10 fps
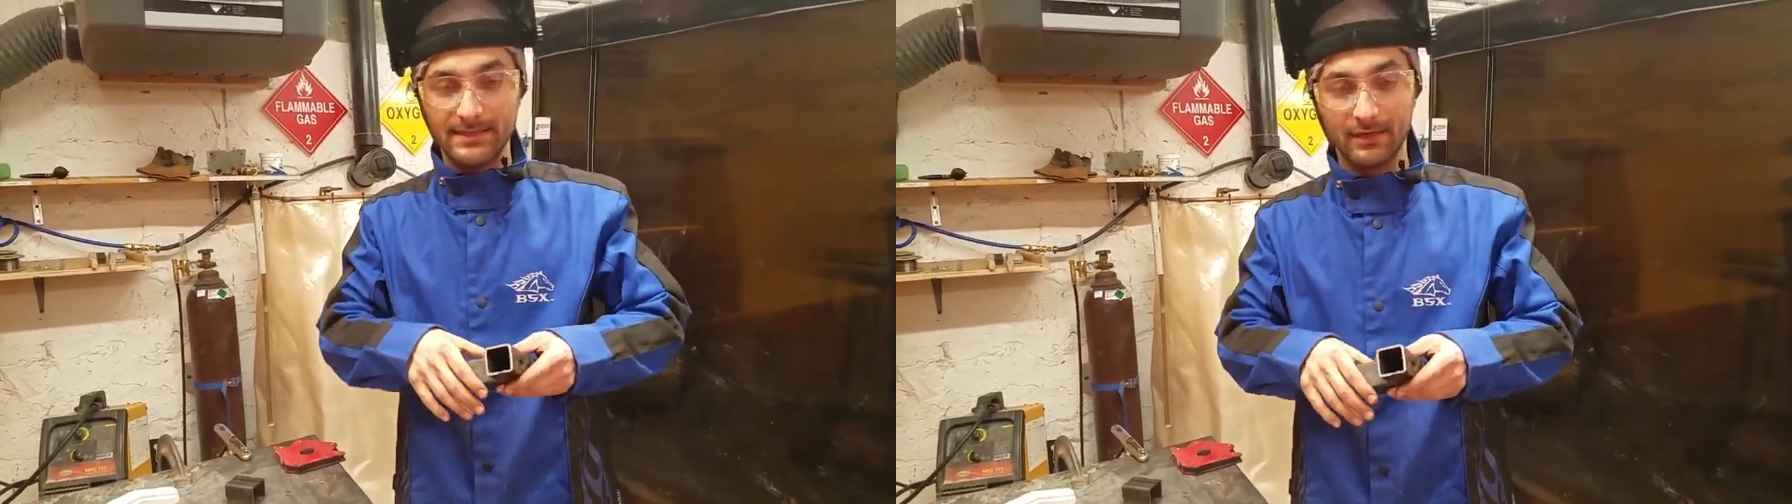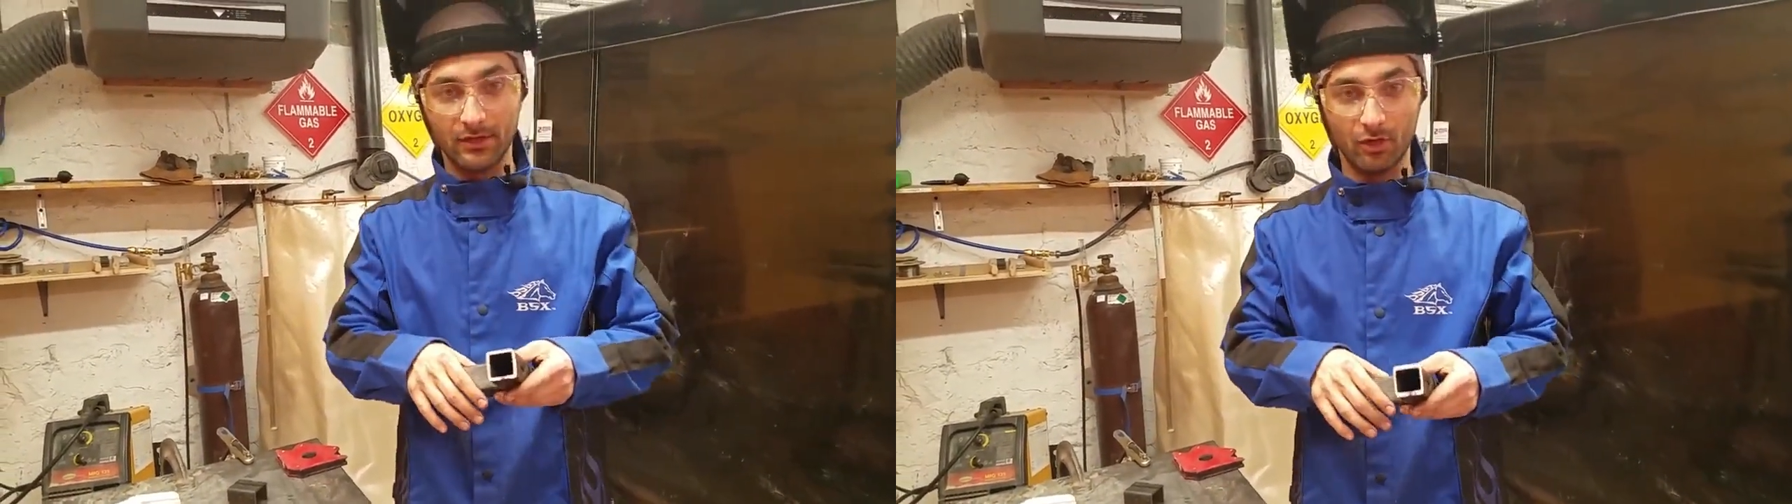
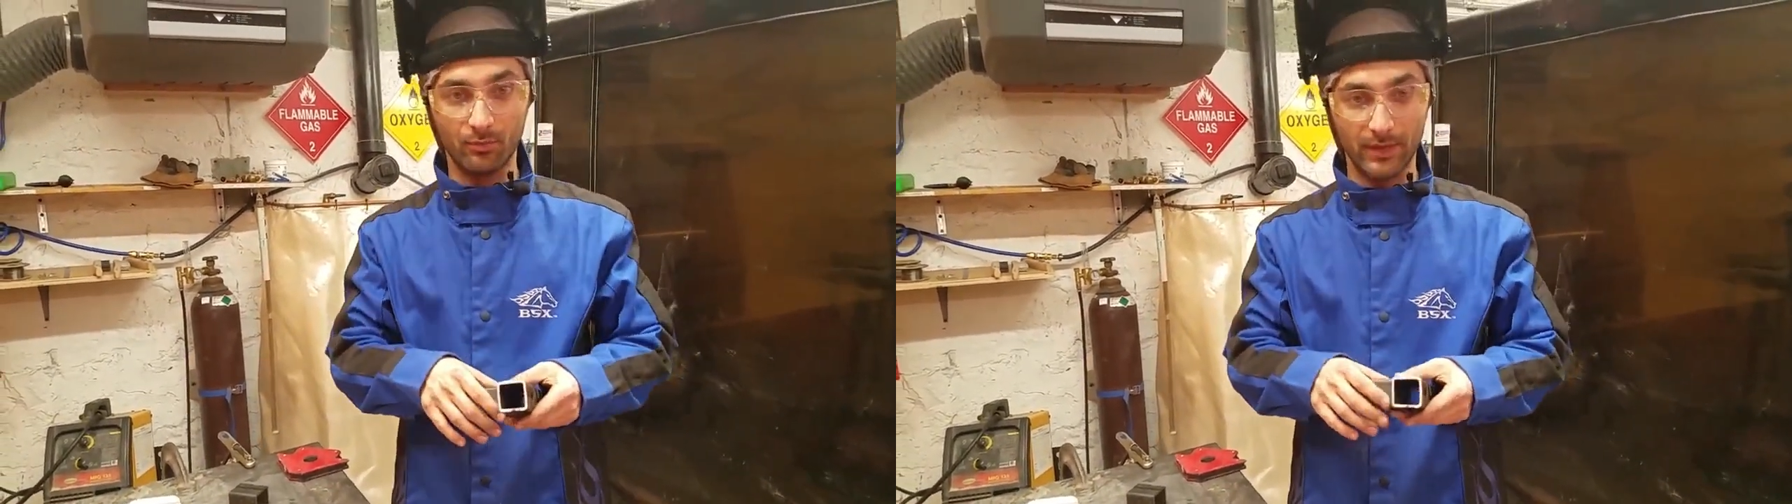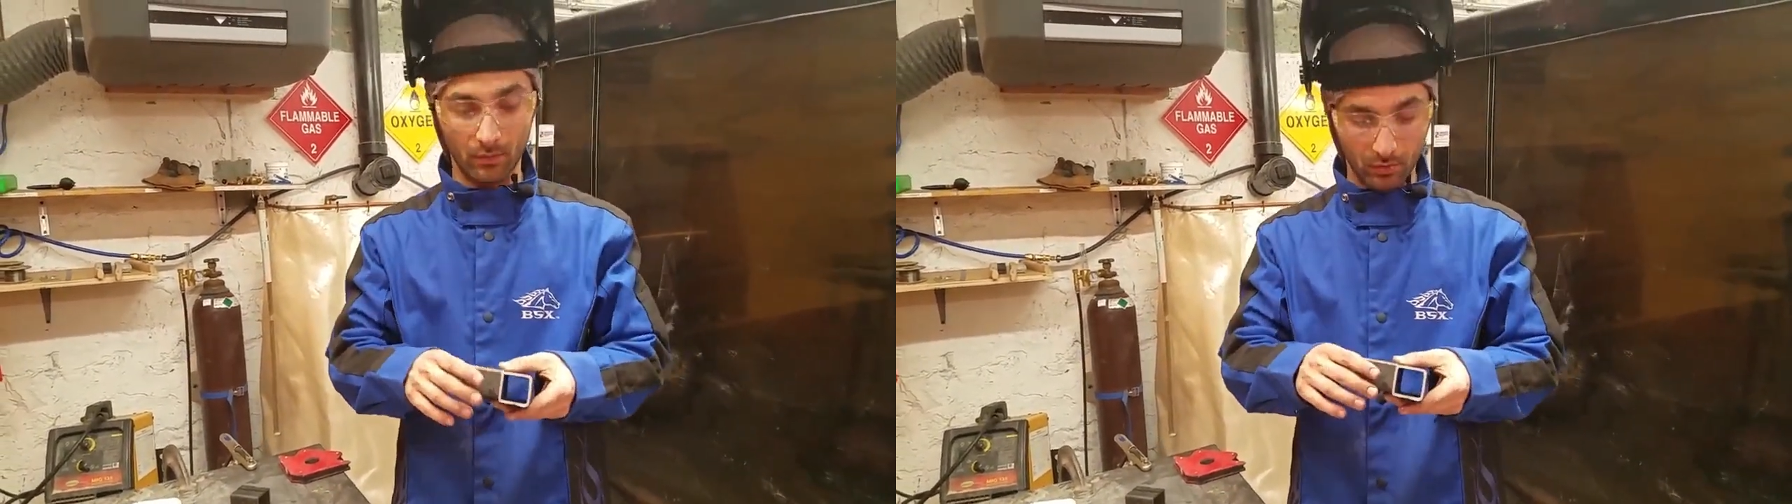it a little
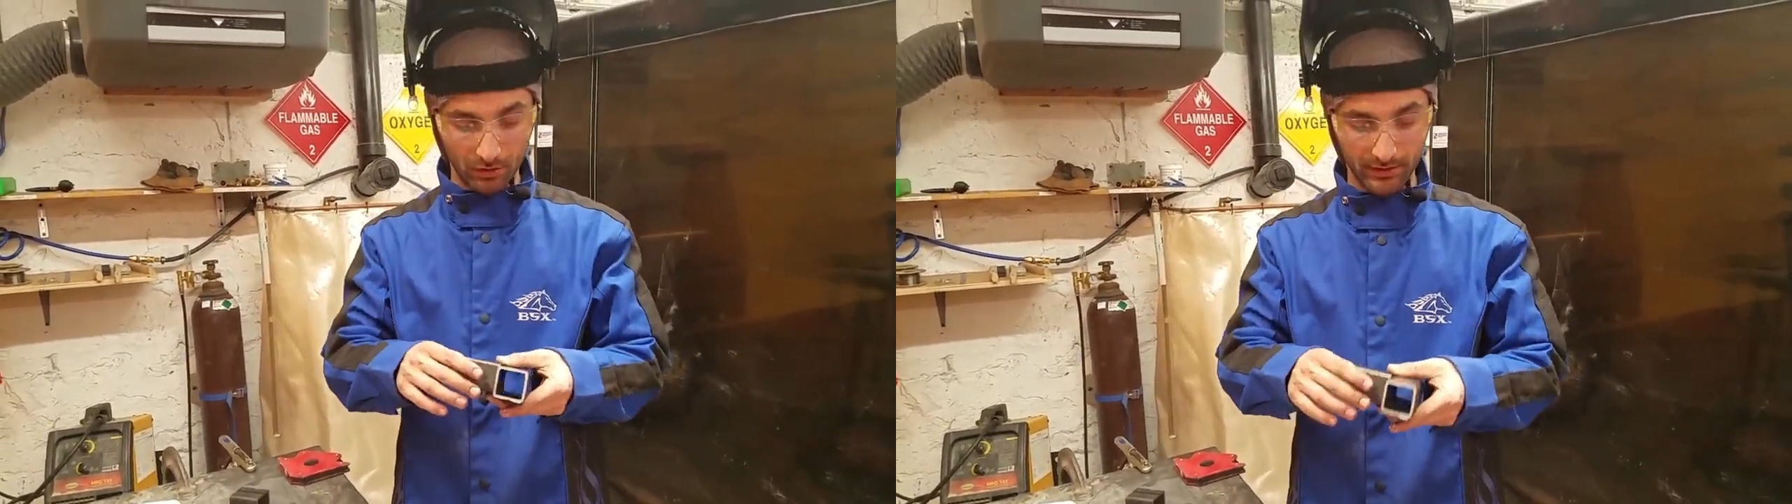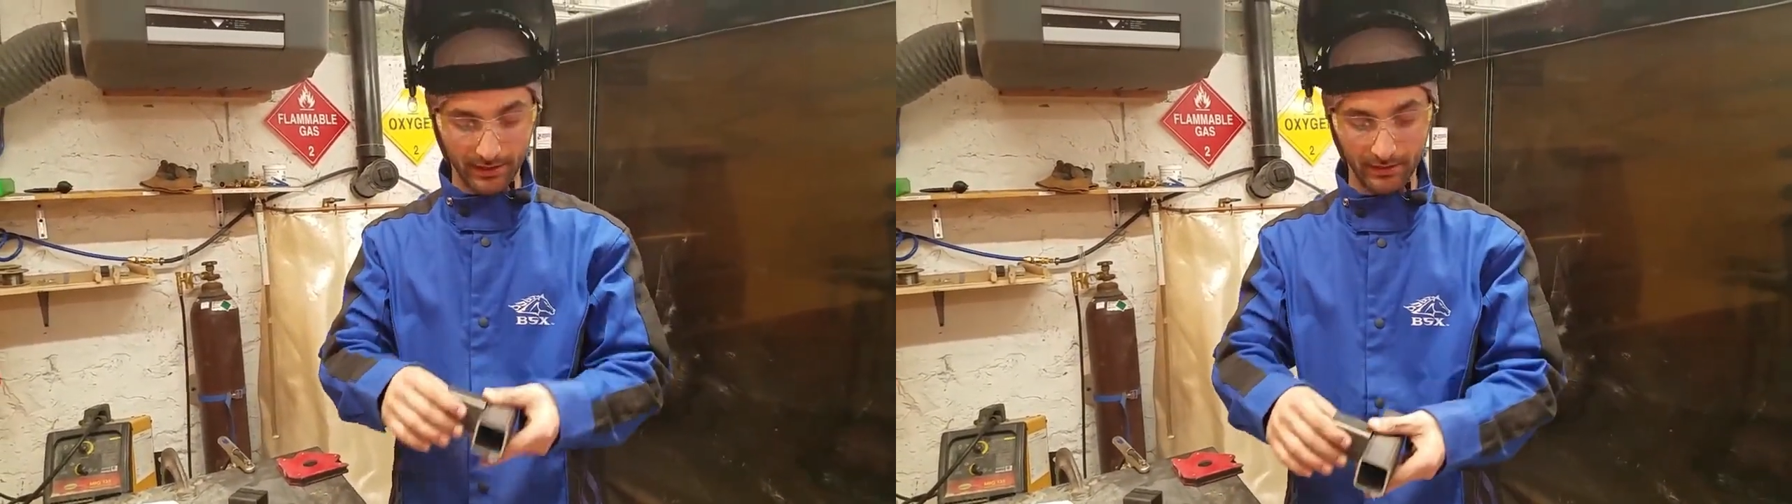bit and
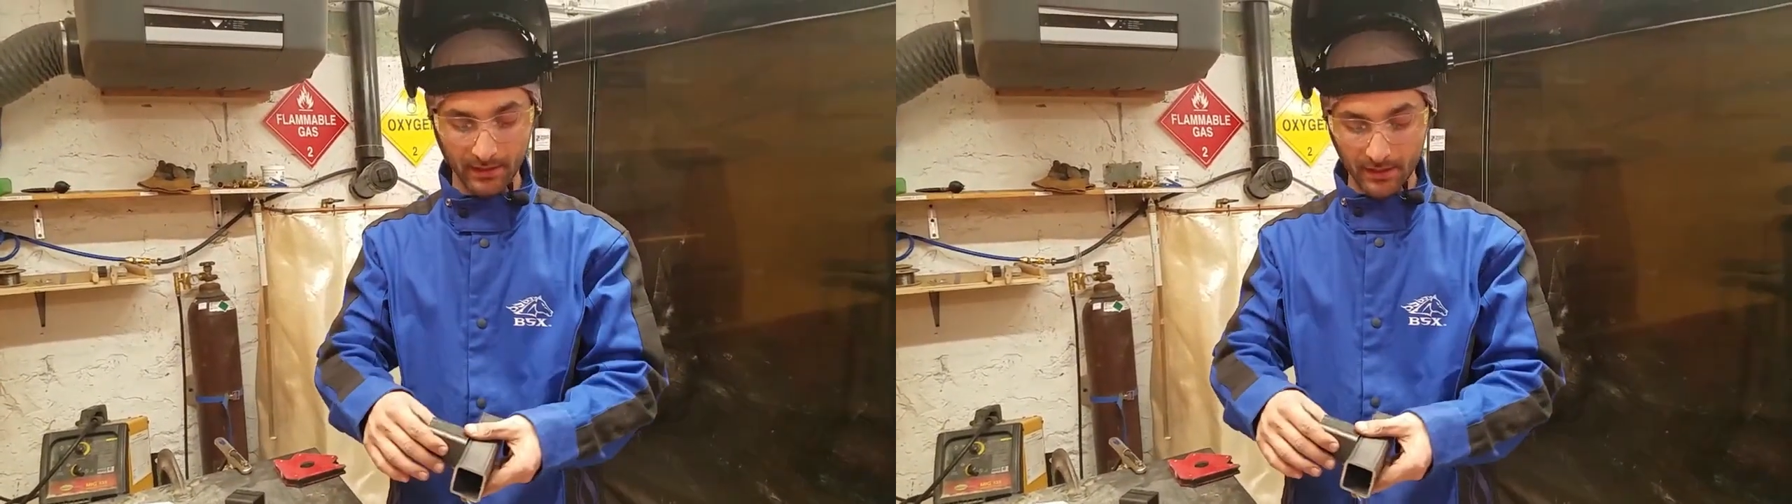work it